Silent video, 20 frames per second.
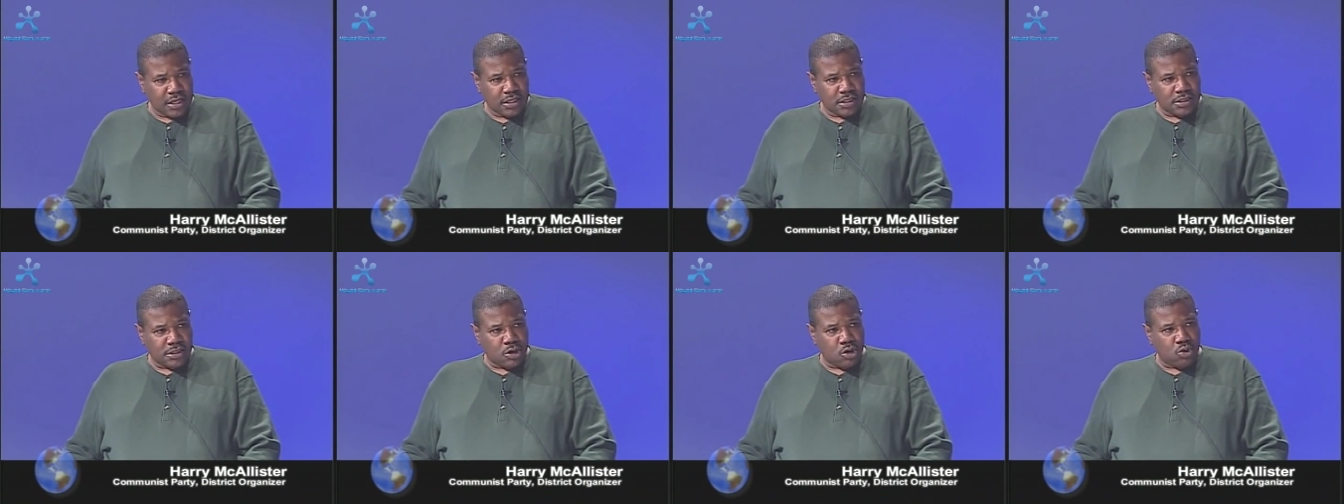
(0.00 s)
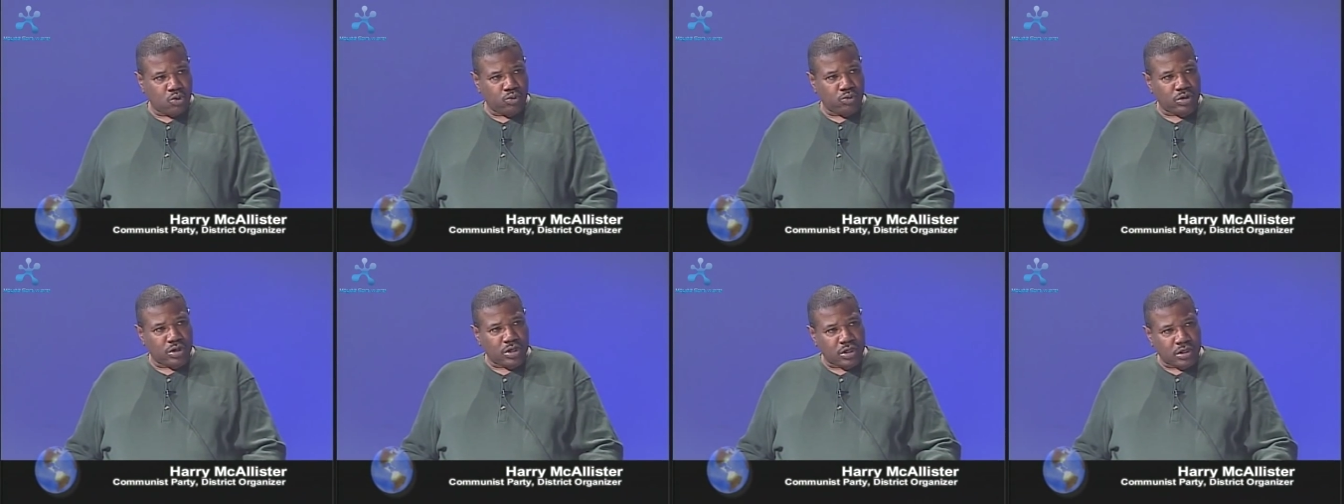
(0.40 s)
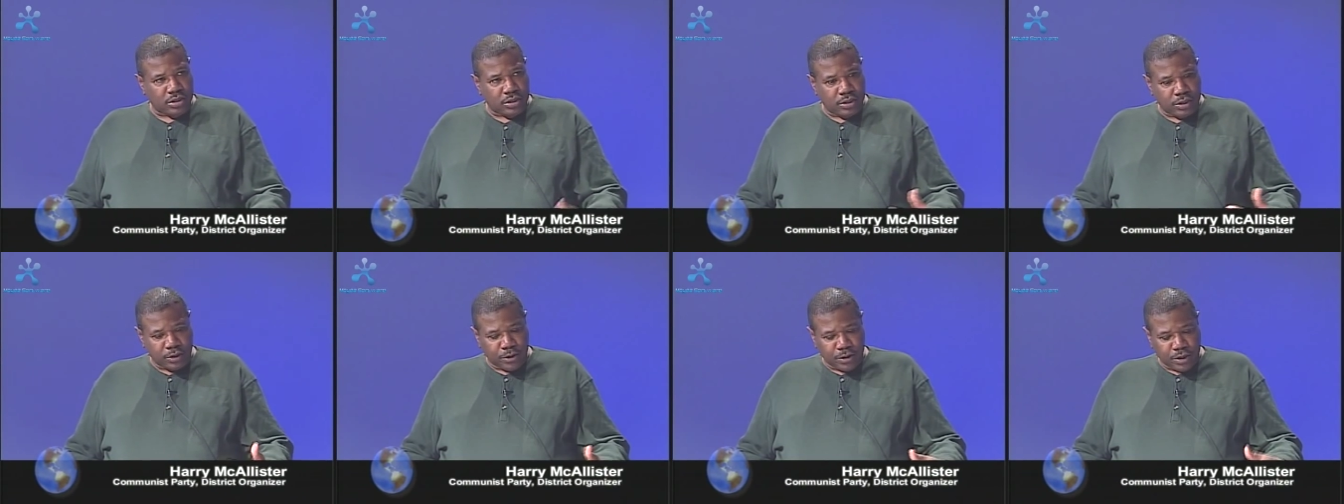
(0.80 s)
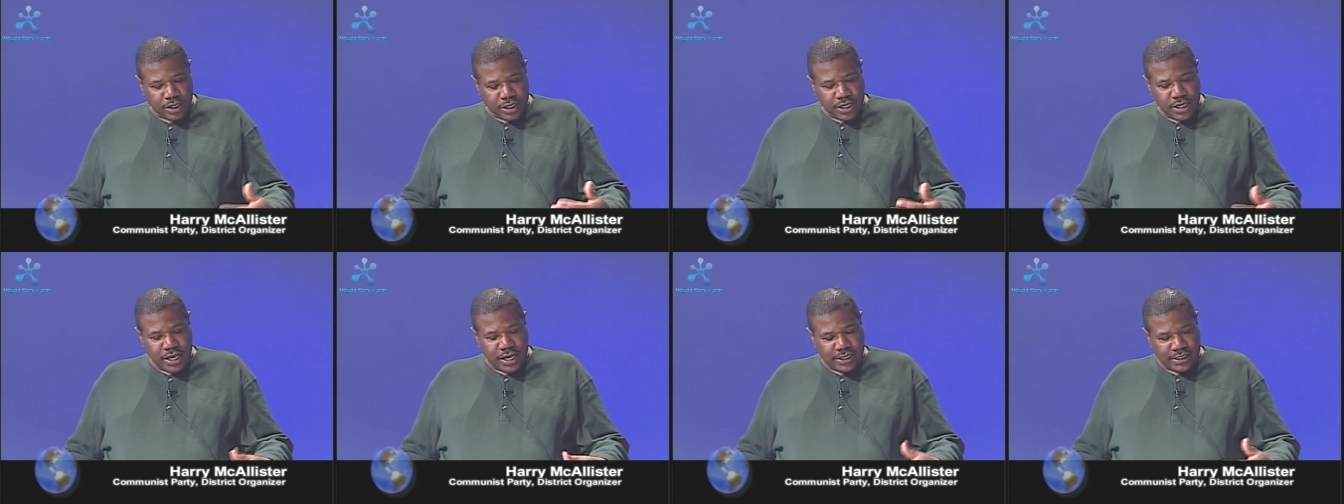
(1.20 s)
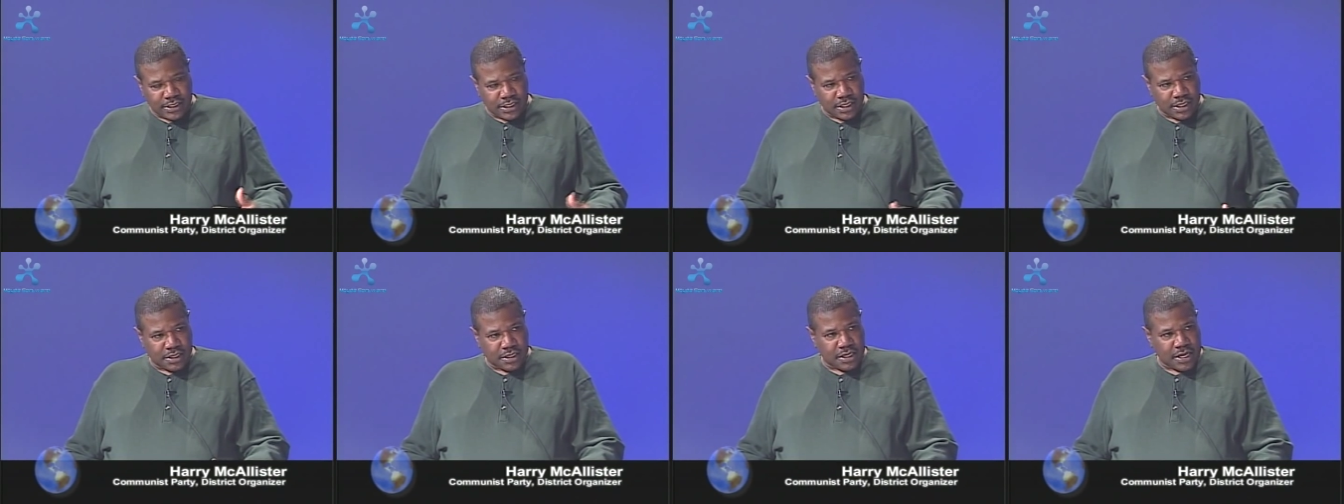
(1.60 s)
So clearly, he has
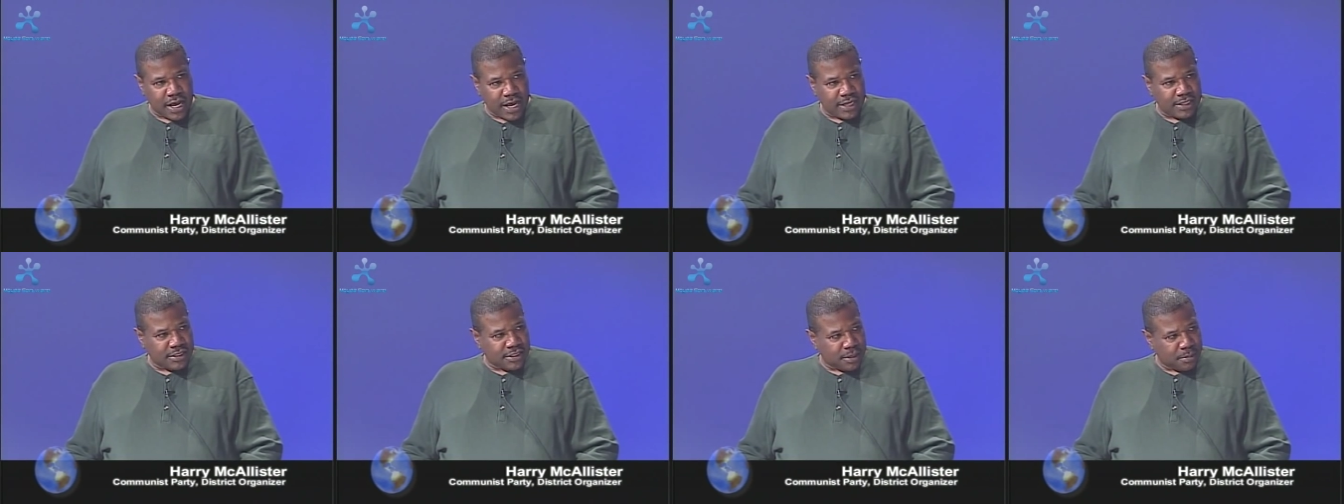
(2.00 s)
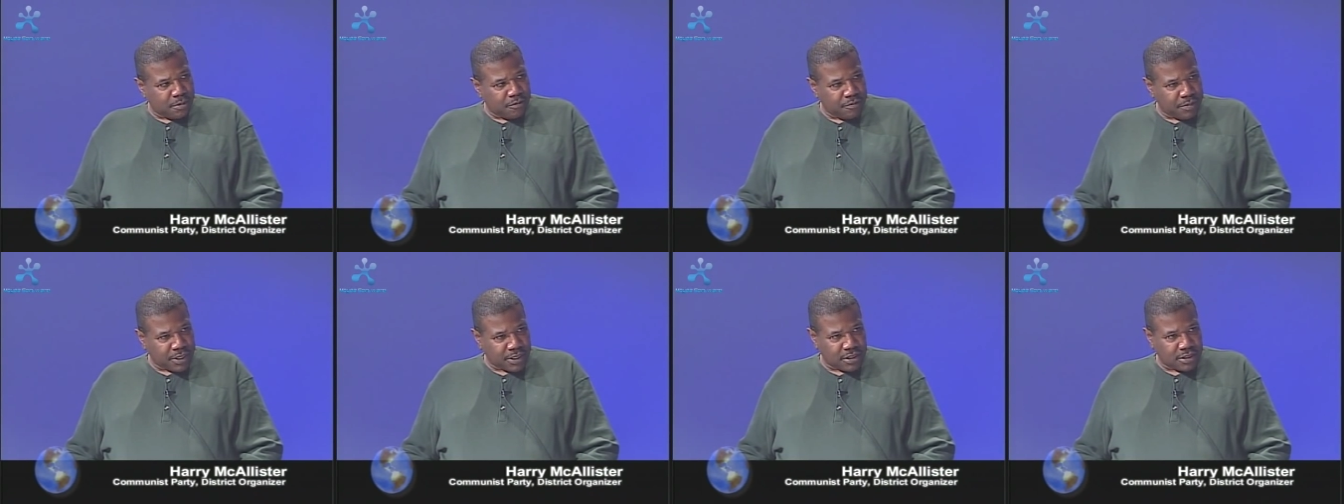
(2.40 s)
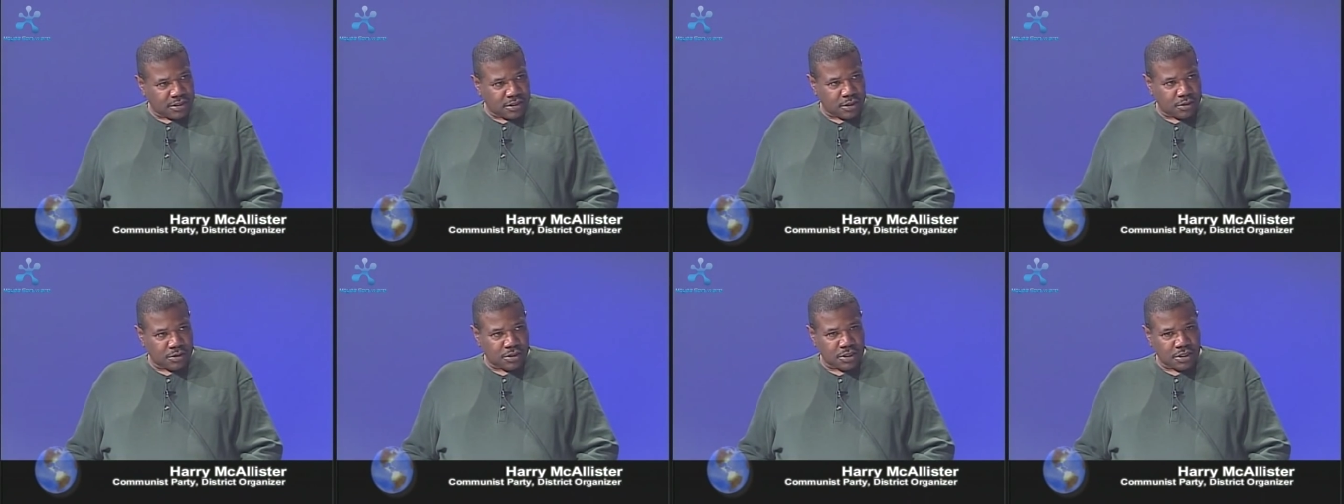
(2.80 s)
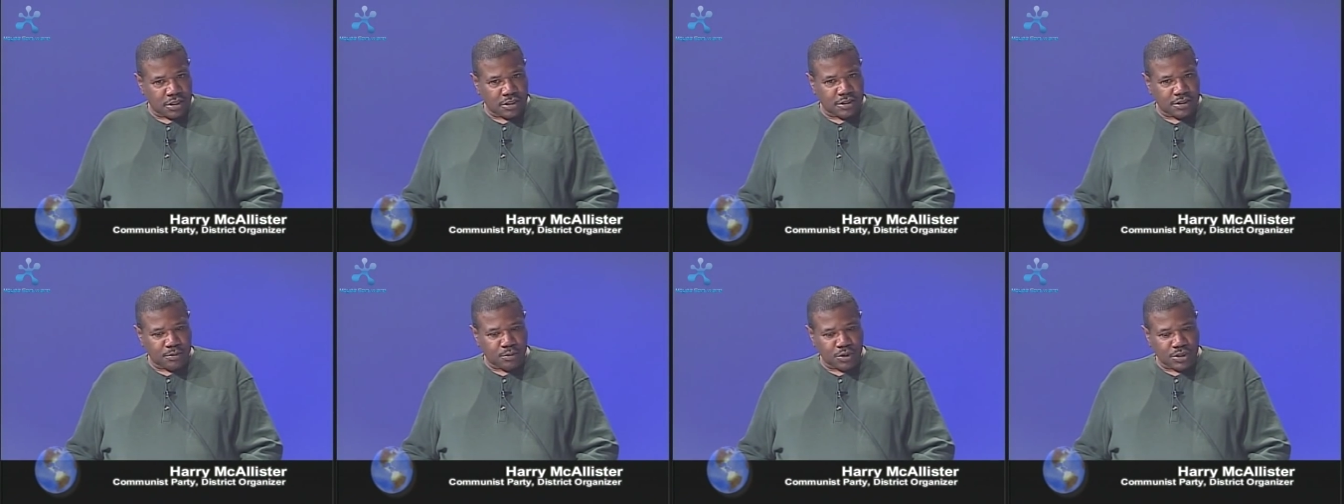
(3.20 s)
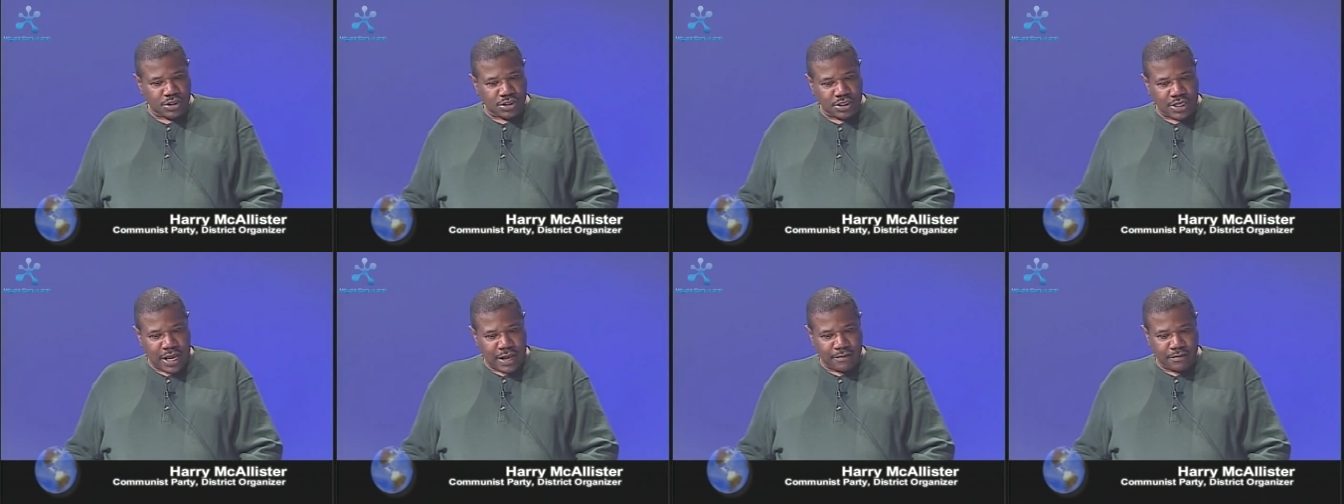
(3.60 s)
a concept of building socialism, which
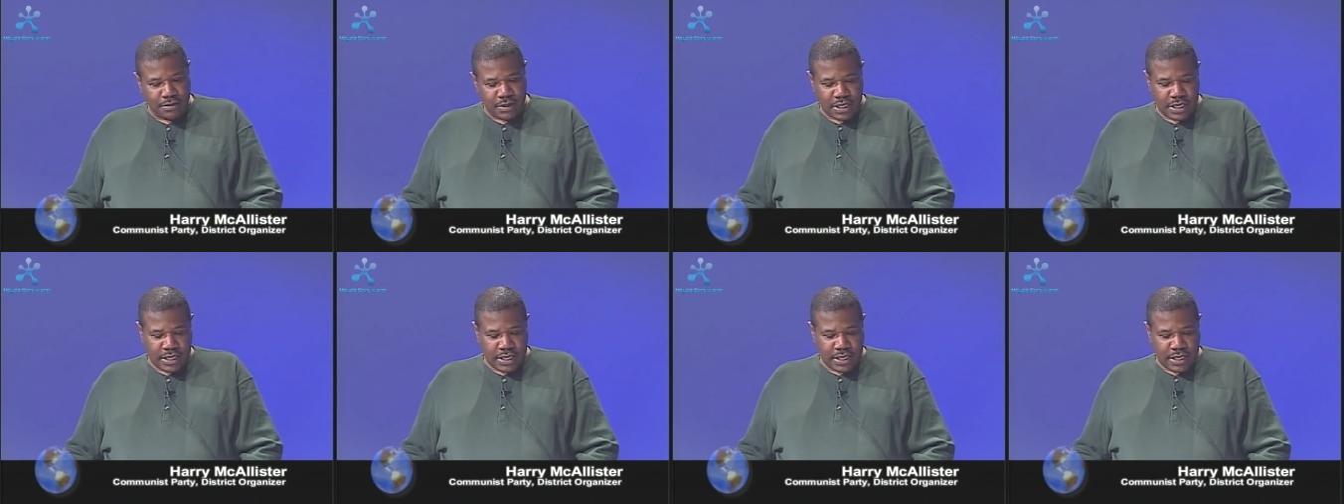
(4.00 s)
is not